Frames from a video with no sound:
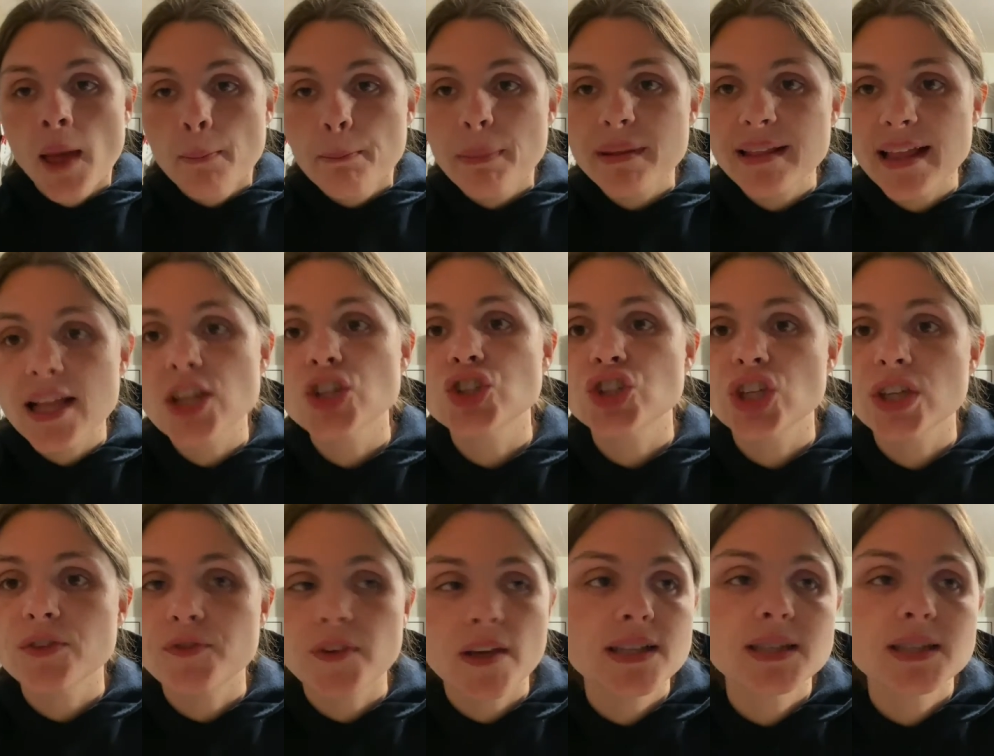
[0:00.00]
But then
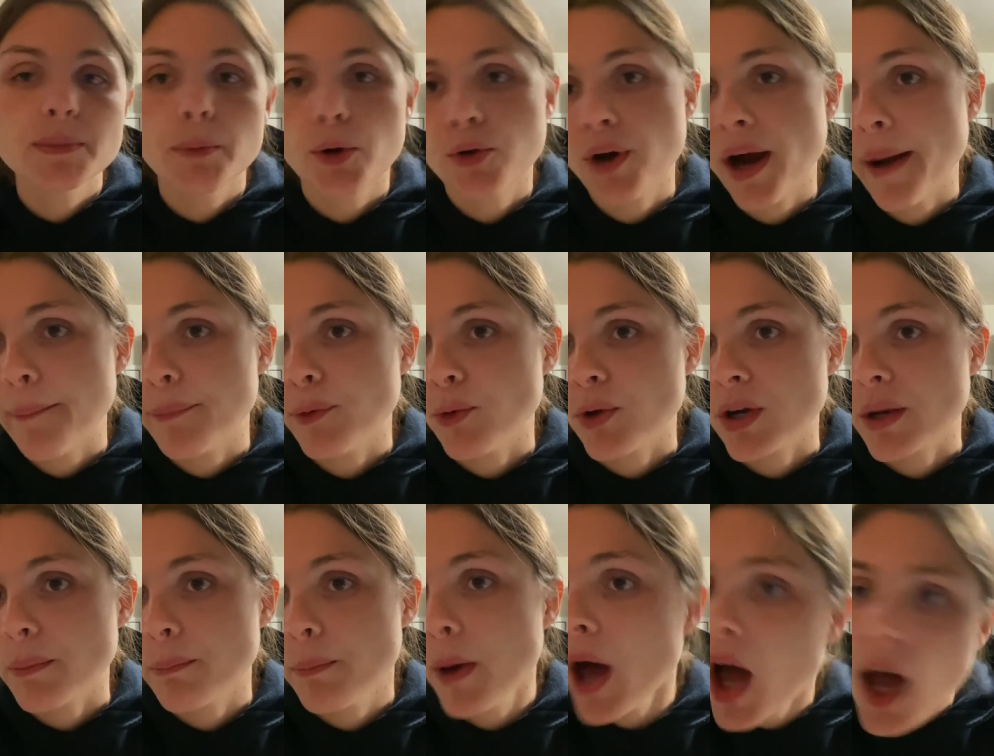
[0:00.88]
she feeds him a crap load
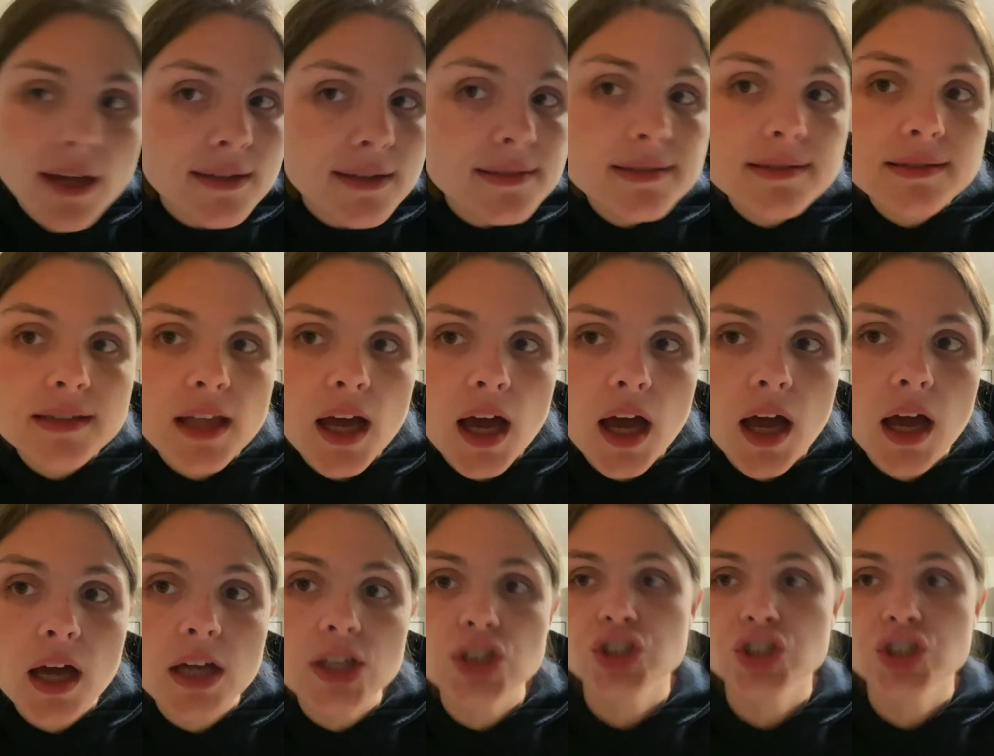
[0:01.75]
of pasta.